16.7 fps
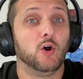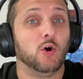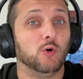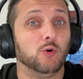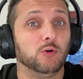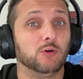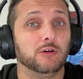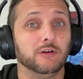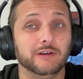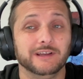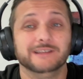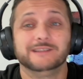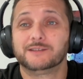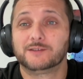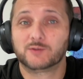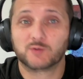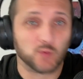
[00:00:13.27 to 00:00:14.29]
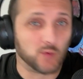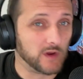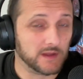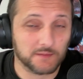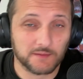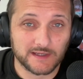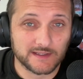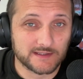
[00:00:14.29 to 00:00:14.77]
or it's
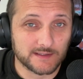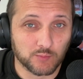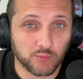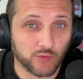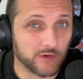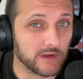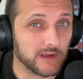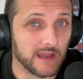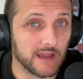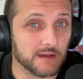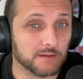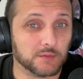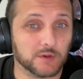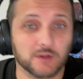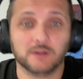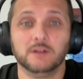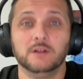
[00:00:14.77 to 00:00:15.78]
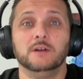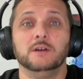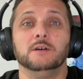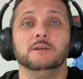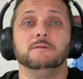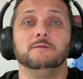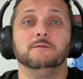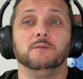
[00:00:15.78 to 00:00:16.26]
20 minutes of preamble
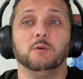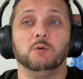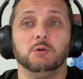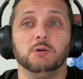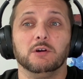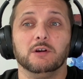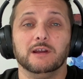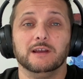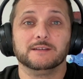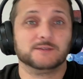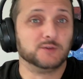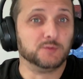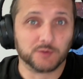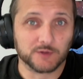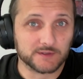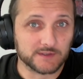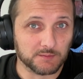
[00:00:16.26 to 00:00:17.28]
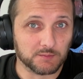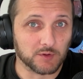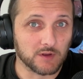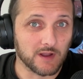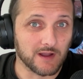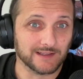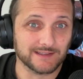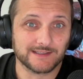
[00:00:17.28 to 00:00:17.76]
for a super simple
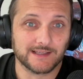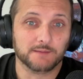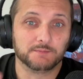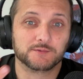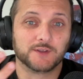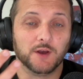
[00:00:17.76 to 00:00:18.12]
concept.